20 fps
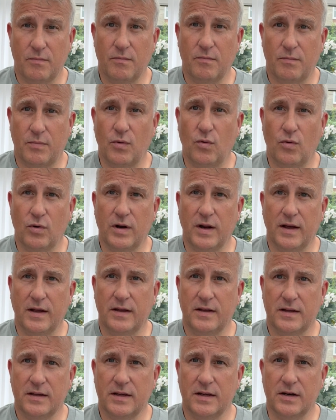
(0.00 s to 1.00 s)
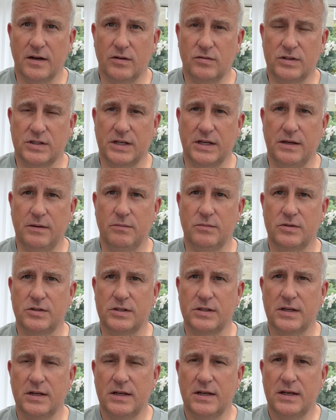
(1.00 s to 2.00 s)
broader teams
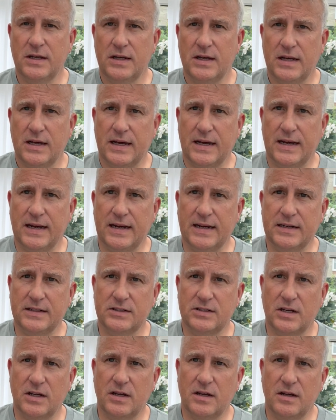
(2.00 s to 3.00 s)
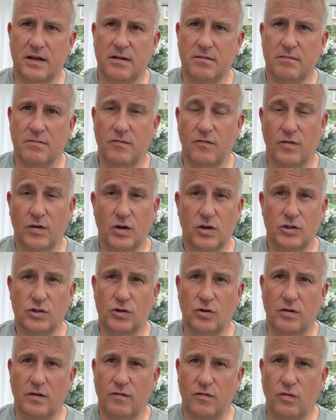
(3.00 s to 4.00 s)
and
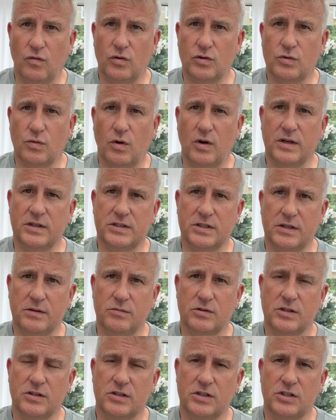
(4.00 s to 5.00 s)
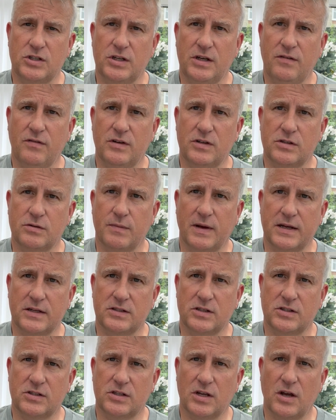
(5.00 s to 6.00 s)
virtual and force-wide teams as a chief
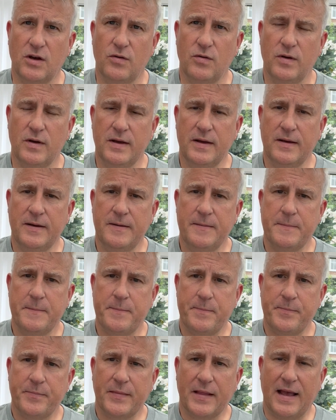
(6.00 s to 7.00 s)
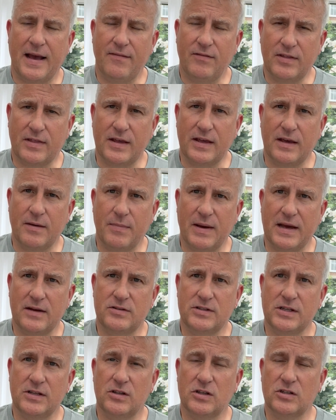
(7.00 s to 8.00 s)
inspector. So have a think
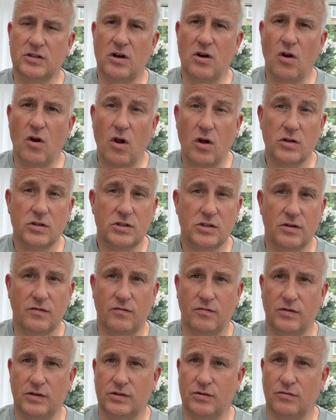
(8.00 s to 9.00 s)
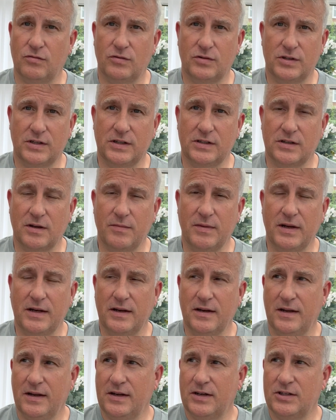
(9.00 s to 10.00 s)
about it. There's lots of resources. I mean,
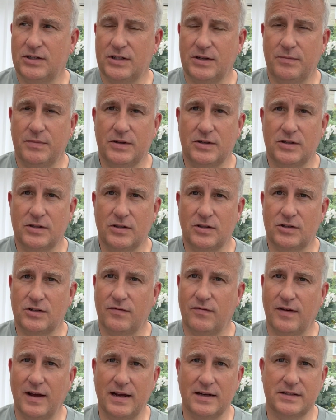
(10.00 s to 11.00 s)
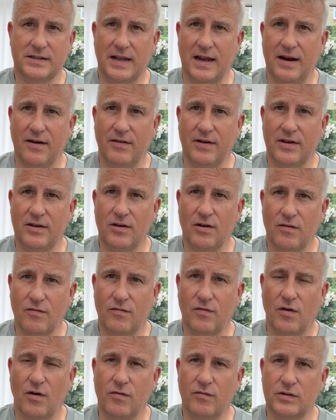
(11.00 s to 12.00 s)
leadership is such a vast area. You can
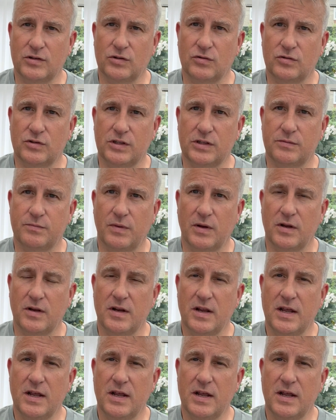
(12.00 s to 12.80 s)
find resources, but